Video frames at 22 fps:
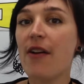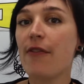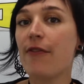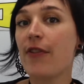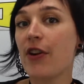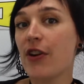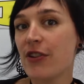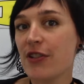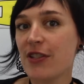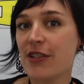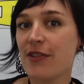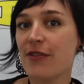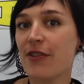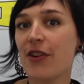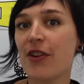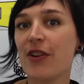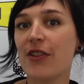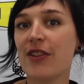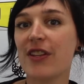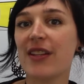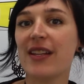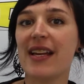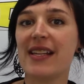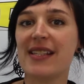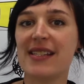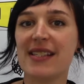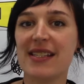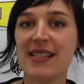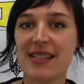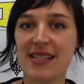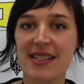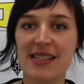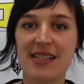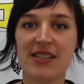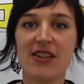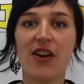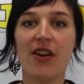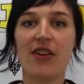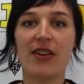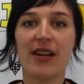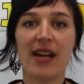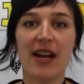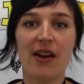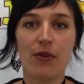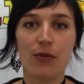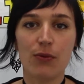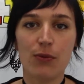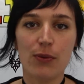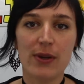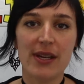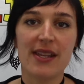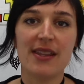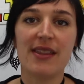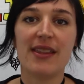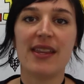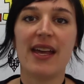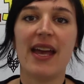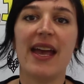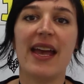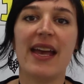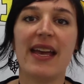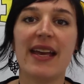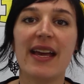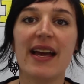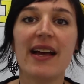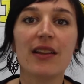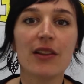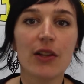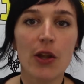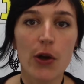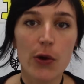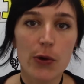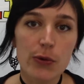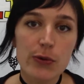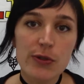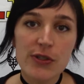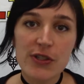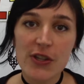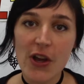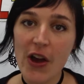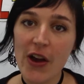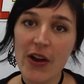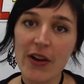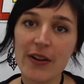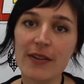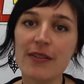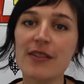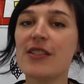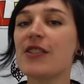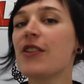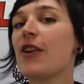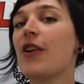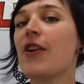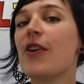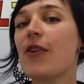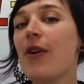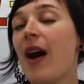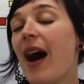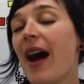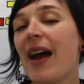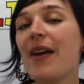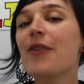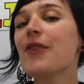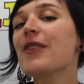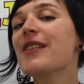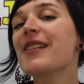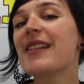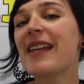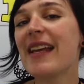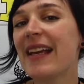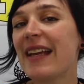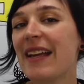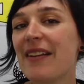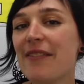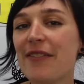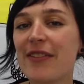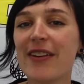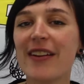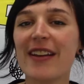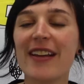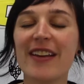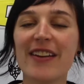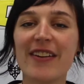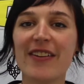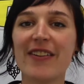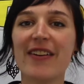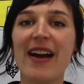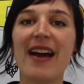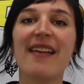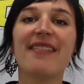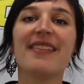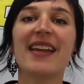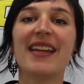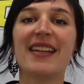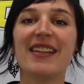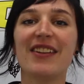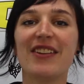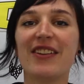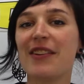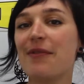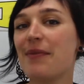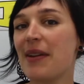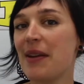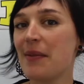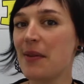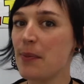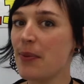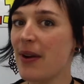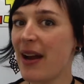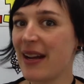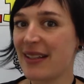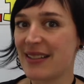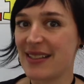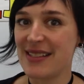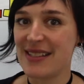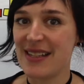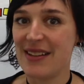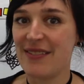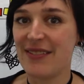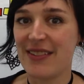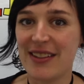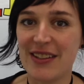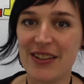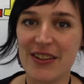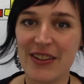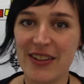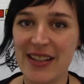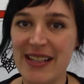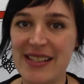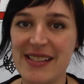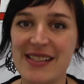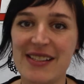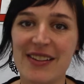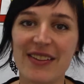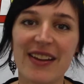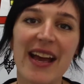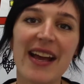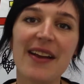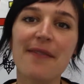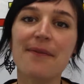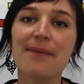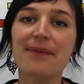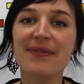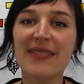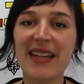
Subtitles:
first of all, the lessons start out with a hello song, so I will sing it for you and then you can maybe practice it with your kids, okay?